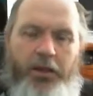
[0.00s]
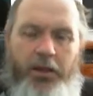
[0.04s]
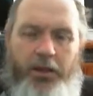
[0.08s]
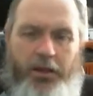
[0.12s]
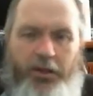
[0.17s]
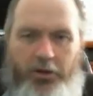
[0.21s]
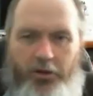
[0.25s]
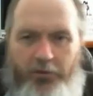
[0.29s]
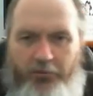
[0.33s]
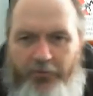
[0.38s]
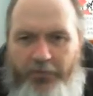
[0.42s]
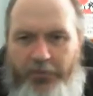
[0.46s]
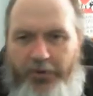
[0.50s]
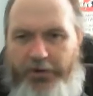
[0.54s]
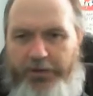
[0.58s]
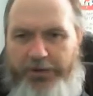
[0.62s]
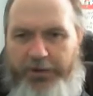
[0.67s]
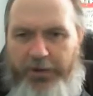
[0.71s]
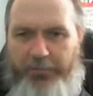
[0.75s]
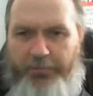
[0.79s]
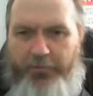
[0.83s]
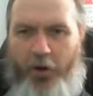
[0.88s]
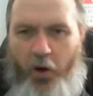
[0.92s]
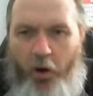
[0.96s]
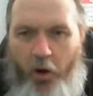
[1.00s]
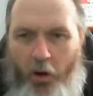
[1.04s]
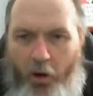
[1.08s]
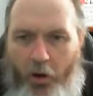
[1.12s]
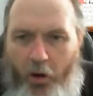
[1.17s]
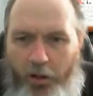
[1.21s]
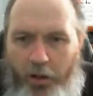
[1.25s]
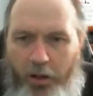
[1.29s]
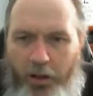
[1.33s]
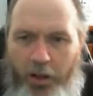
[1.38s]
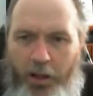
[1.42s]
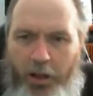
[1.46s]
In a very deep
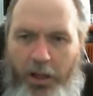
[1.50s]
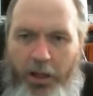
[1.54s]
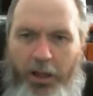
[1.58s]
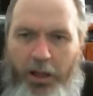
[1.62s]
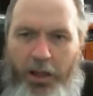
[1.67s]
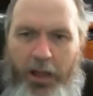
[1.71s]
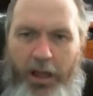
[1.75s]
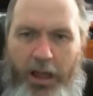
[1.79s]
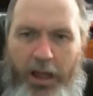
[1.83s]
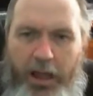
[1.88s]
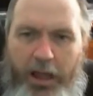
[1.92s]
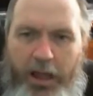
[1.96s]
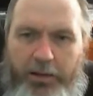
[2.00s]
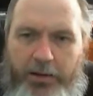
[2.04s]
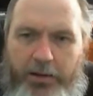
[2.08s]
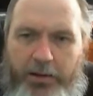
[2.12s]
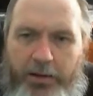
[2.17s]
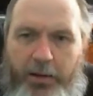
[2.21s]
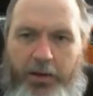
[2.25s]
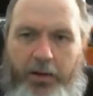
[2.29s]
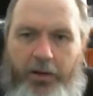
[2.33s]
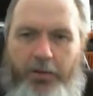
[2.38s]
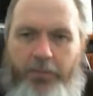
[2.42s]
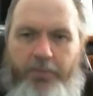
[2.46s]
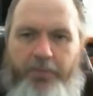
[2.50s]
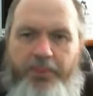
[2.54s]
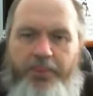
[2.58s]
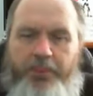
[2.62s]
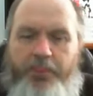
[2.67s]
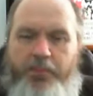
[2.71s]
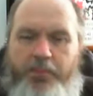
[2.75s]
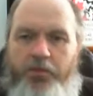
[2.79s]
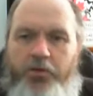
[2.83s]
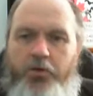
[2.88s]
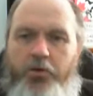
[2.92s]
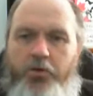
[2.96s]
hole, and,
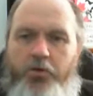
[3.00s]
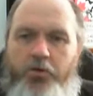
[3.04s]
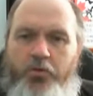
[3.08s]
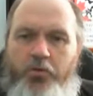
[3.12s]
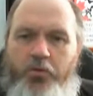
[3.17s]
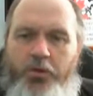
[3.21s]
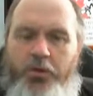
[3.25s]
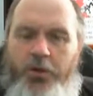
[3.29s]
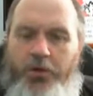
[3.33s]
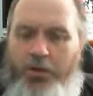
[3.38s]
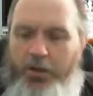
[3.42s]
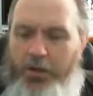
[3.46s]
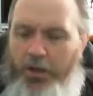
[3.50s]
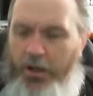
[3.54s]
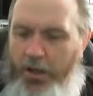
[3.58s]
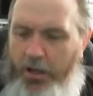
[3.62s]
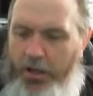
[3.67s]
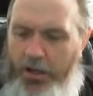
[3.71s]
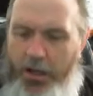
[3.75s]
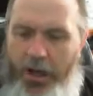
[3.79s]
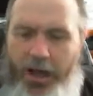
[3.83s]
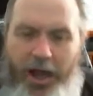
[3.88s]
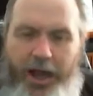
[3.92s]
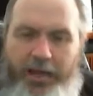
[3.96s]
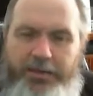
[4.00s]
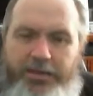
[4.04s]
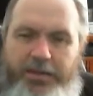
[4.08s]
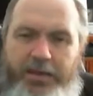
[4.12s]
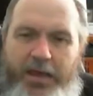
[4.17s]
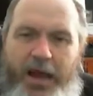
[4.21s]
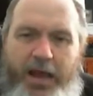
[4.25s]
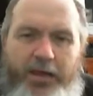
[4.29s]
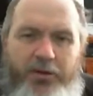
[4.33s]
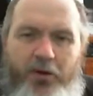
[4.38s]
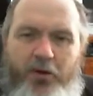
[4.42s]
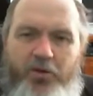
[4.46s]
you know,
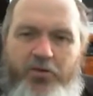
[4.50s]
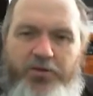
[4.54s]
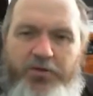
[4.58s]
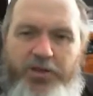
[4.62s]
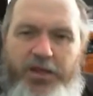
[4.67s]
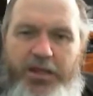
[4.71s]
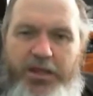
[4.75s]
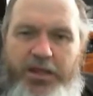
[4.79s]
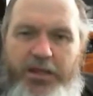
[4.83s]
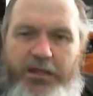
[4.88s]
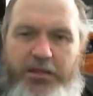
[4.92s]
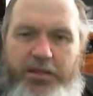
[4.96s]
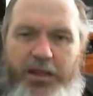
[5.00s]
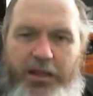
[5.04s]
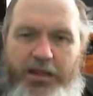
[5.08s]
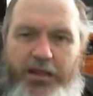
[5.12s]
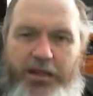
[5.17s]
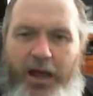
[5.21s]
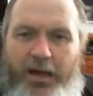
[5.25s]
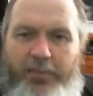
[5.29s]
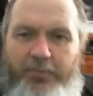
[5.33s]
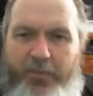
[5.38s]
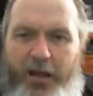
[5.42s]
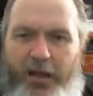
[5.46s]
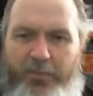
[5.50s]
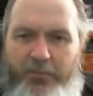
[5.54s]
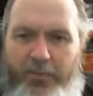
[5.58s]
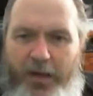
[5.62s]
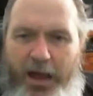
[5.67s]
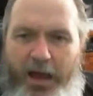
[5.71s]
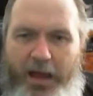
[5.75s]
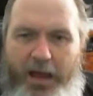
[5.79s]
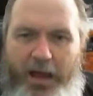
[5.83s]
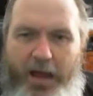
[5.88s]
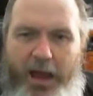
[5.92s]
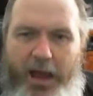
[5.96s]
I don't think that
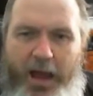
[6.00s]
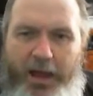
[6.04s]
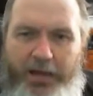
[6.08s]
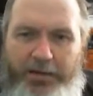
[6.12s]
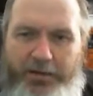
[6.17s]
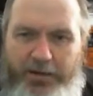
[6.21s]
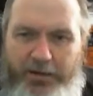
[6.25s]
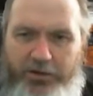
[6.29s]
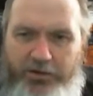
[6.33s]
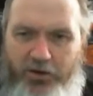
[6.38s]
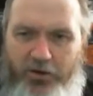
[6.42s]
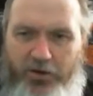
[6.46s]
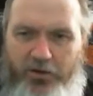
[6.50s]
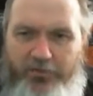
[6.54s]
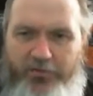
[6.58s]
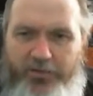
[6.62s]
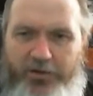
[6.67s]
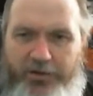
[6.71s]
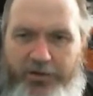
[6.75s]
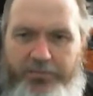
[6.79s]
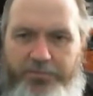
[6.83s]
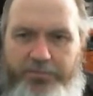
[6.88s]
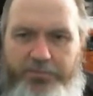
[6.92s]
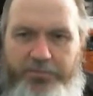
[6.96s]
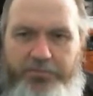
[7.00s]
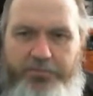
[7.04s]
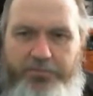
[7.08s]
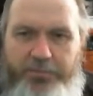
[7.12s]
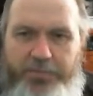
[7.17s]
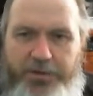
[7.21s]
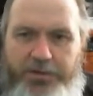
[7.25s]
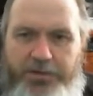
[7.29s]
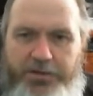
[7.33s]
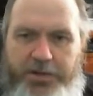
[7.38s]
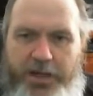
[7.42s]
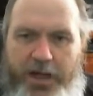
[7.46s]
I deserve it
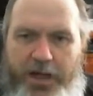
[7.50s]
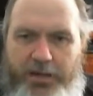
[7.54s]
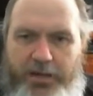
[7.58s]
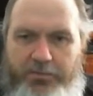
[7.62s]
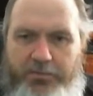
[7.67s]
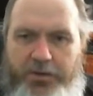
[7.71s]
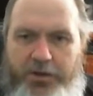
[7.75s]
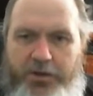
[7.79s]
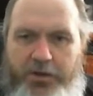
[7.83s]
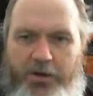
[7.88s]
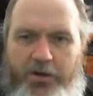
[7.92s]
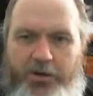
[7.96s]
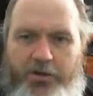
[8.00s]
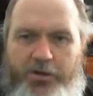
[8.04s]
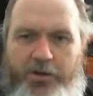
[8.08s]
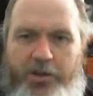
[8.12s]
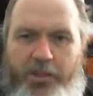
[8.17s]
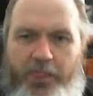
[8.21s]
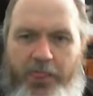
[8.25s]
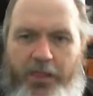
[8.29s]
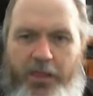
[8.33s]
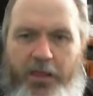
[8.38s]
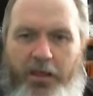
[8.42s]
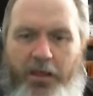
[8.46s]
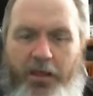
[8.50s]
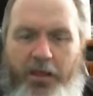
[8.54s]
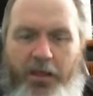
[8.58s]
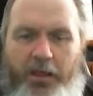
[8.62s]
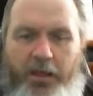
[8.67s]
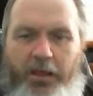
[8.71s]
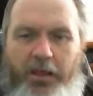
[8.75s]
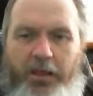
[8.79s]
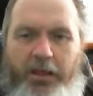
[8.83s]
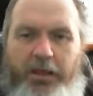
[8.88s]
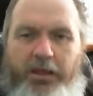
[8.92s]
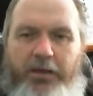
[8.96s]
big time, because
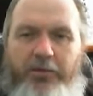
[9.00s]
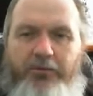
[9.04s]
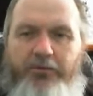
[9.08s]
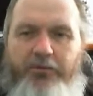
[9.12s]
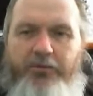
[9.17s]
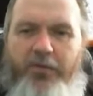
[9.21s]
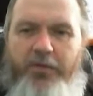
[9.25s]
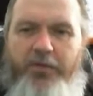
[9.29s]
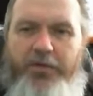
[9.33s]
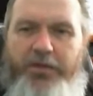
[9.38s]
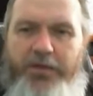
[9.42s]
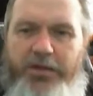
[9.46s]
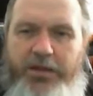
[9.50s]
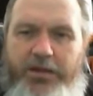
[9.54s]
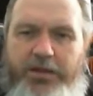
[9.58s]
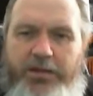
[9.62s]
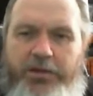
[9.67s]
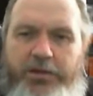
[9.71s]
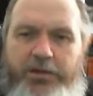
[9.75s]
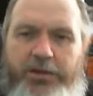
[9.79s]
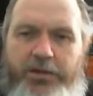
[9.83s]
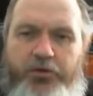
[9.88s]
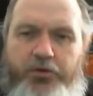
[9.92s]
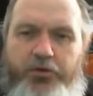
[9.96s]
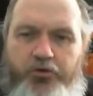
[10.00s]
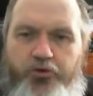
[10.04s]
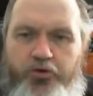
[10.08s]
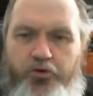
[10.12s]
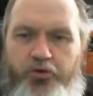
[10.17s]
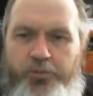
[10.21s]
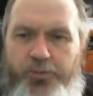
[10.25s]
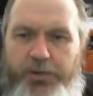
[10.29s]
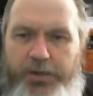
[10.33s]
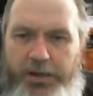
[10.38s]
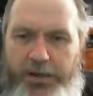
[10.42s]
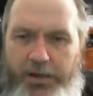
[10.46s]
if D&D
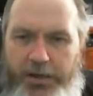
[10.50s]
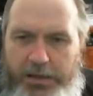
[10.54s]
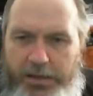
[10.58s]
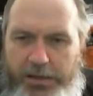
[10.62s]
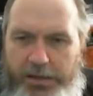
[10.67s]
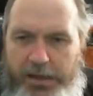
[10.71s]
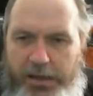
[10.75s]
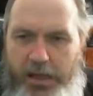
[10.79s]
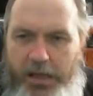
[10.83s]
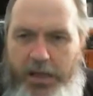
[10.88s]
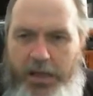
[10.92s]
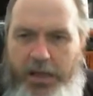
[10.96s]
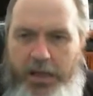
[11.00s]
threw me in,